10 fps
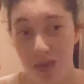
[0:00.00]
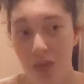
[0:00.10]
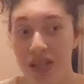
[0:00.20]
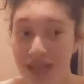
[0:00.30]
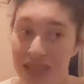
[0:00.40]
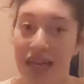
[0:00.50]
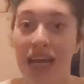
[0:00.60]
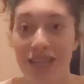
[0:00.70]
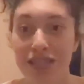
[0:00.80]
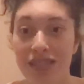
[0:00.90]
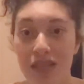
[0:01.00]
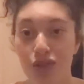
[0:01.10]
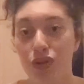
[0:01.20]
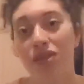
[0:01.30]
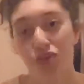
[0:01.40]
yesterday i did six so
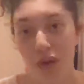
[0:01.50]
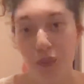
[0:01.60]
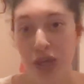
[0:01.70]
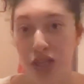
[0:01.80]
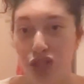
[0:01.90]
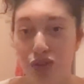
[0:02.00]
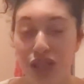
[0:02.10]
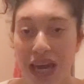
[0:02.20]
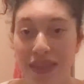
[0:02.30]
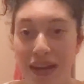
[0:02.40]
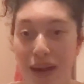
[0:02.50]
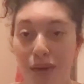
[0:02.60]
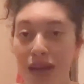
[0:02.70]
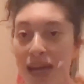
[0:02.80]
it's 12 pictures altogether now